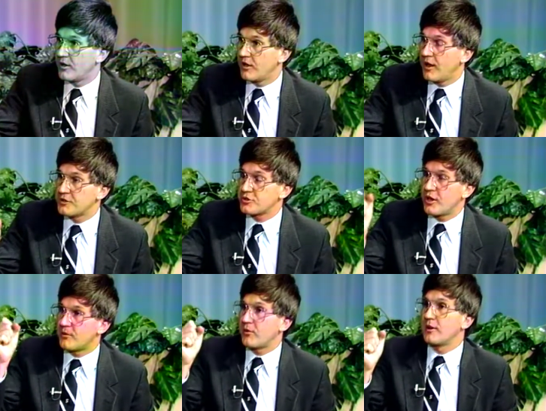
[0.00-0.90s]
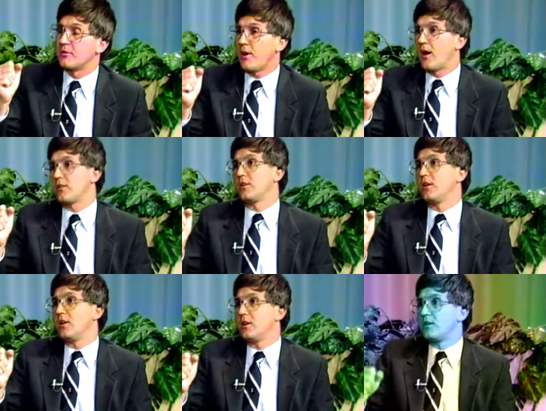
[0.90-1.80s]
and shot him right in the mouth.
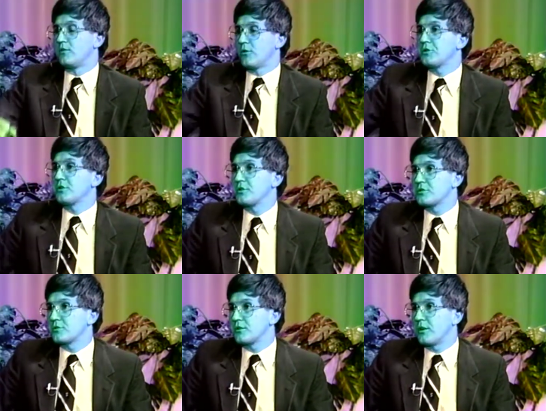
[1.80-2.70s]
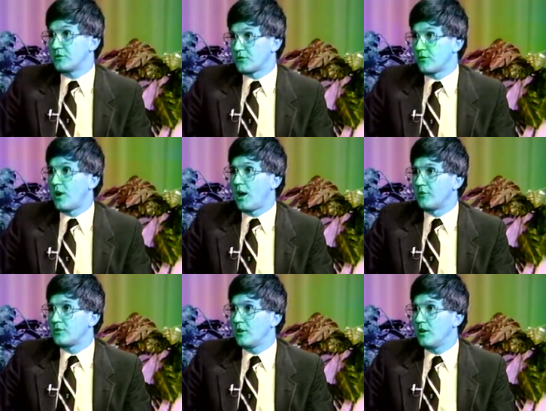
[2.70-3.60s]
Unfortunately, this kid survived.